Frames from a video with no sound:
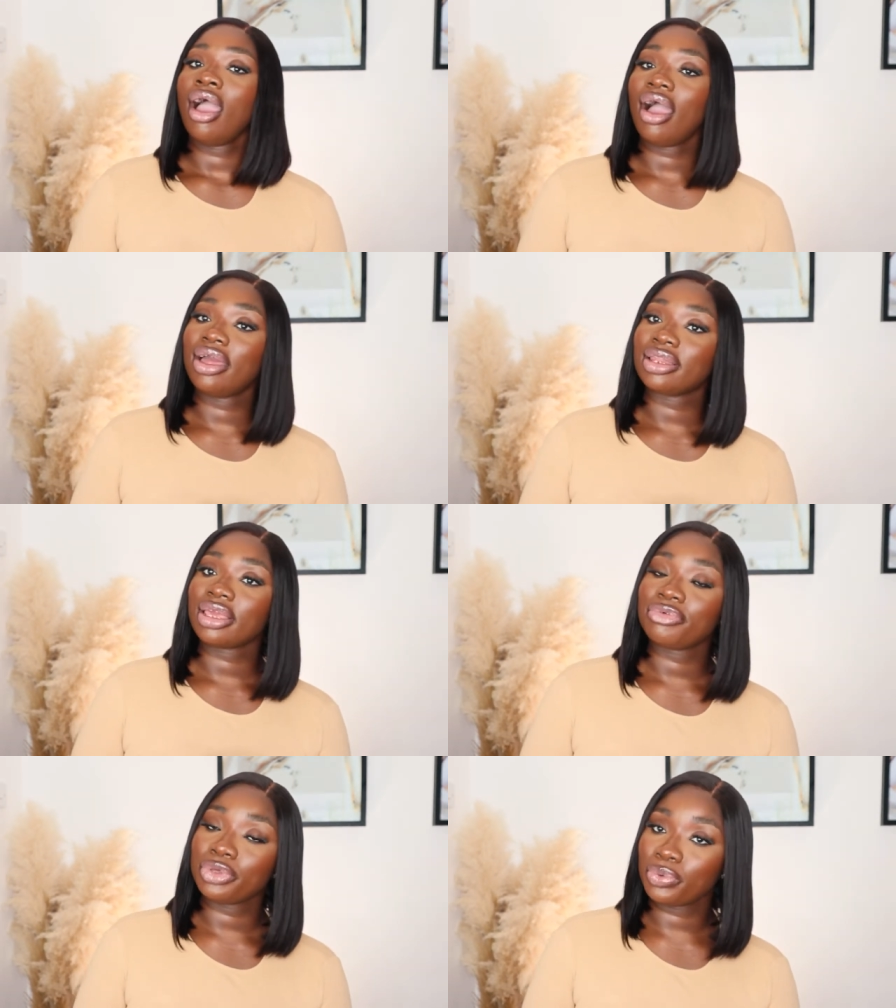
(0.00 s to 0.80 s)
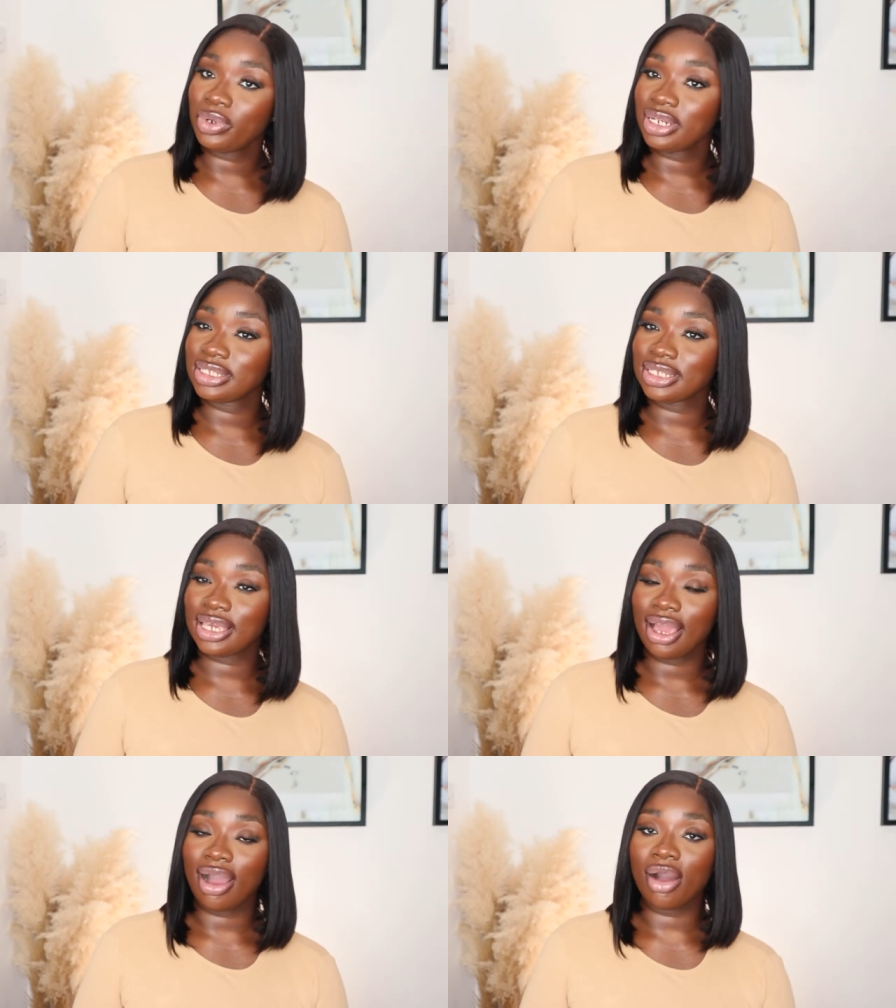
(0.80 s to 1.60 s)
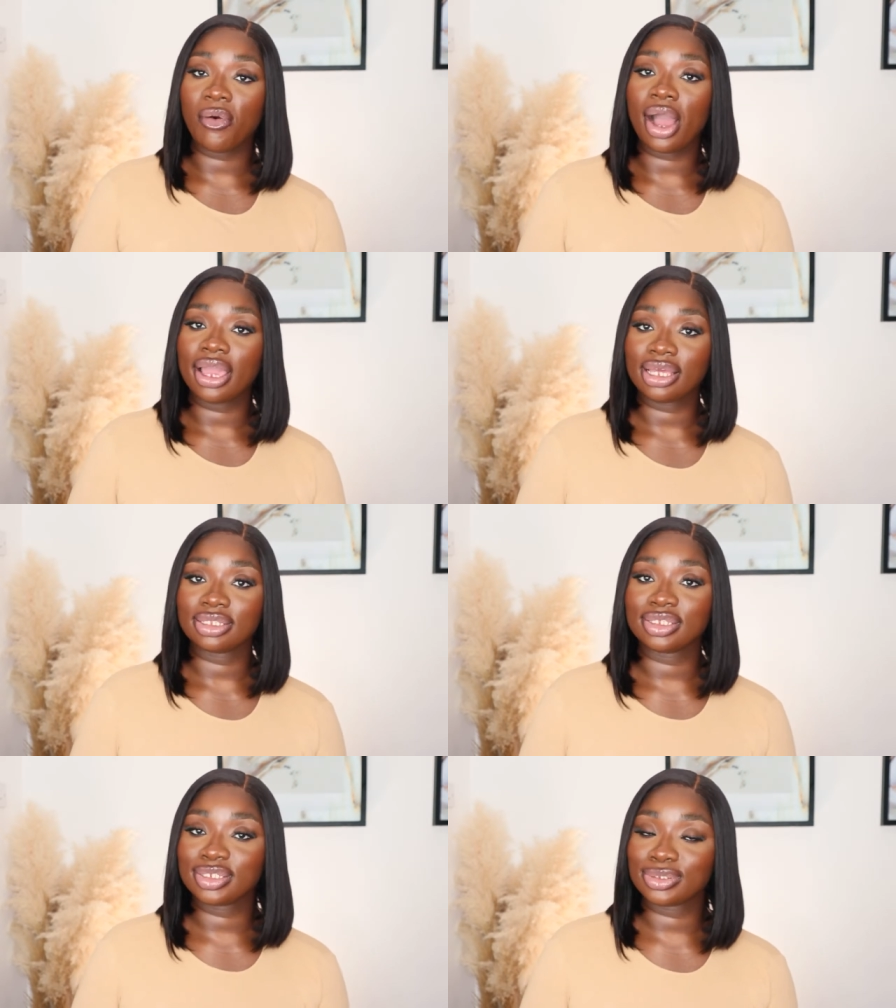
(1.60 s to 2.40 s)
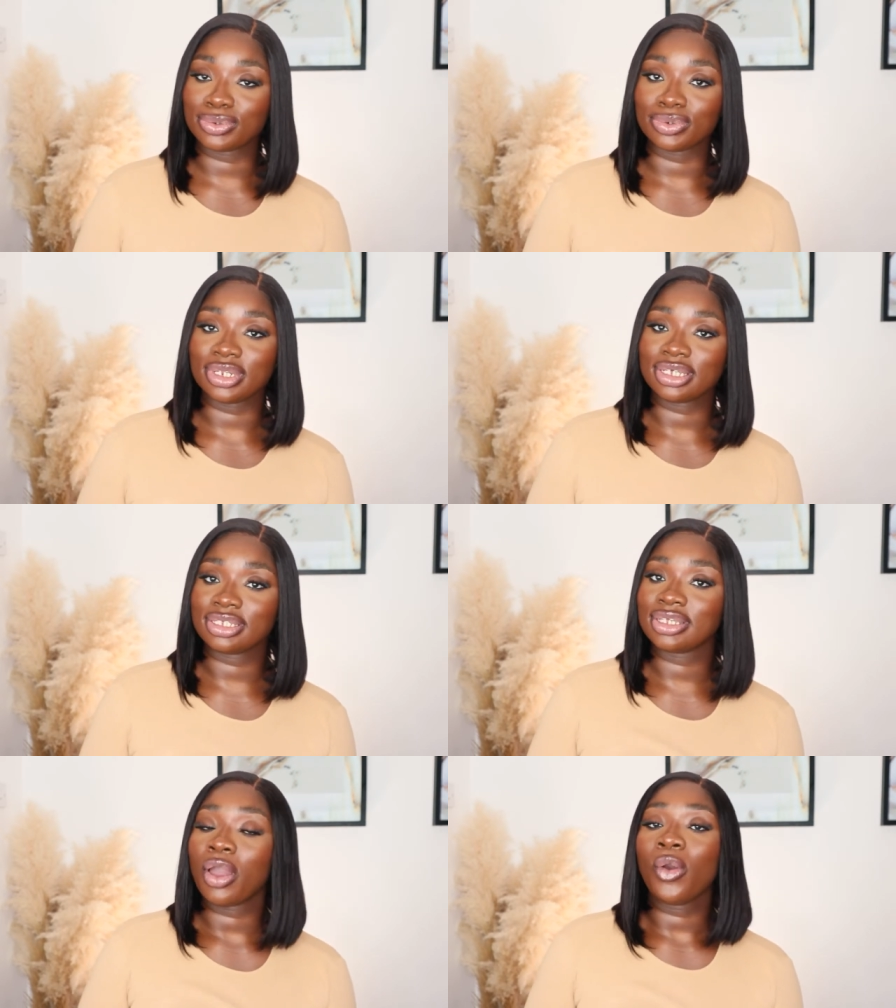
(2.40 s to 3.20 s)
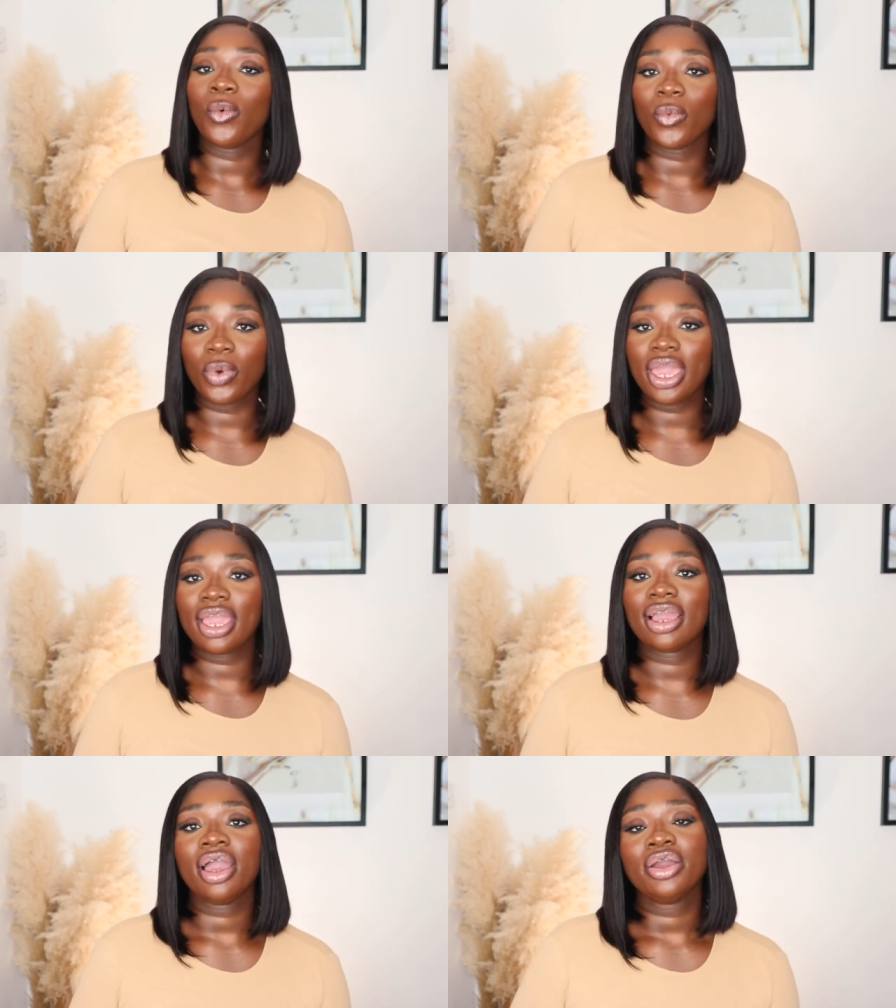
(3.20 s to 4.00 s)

and if you want to see how I install this wig